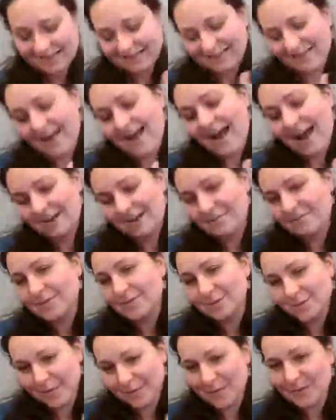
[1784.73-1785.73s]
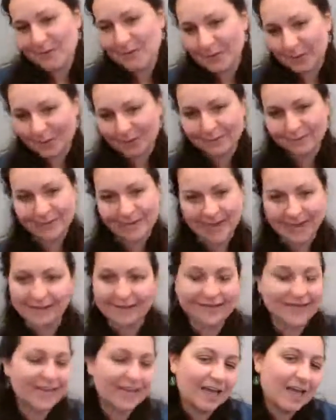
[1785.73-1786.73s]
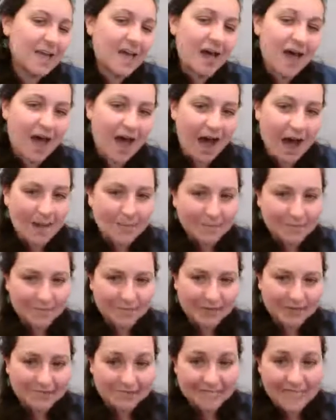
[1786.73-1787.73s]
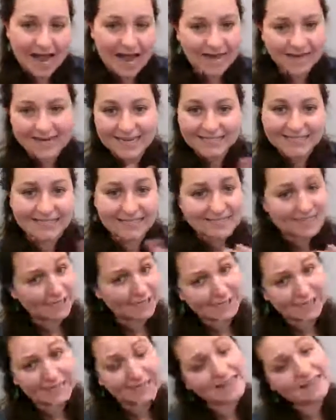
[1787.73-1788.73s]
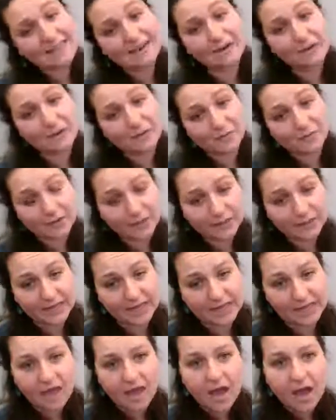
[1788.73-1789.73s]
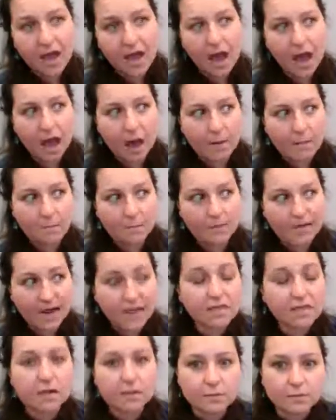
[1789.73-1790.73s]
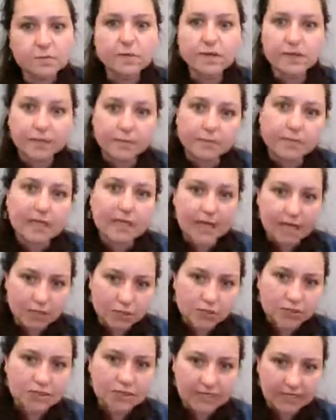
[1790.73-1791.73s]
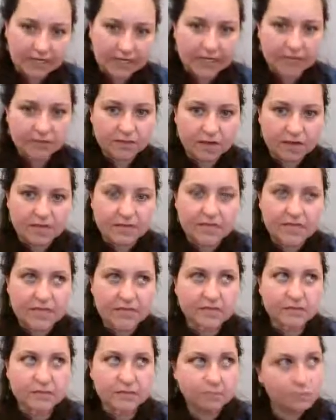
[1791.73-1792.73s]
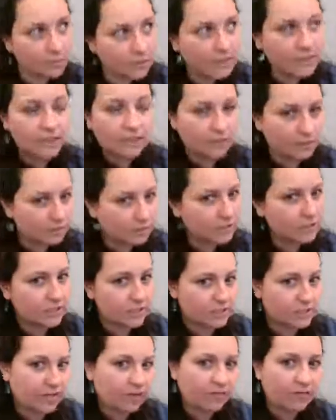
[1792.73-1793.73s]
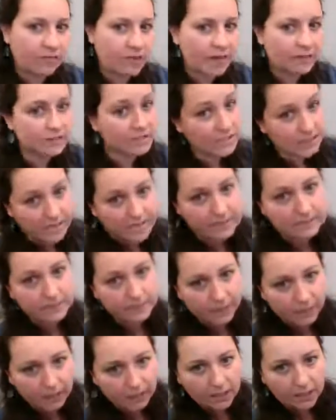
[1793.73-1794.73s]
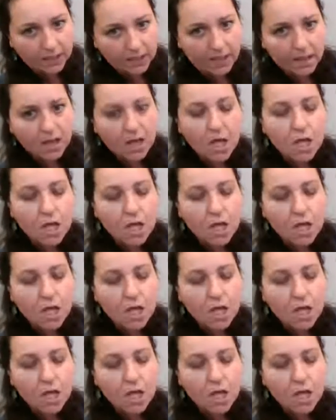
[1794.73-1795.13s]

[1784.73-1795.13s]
line between the book and reality. It's not necessarily there overtly, but I thought it was really, really interesting, and I thought it said some really interesting stuff about today's America.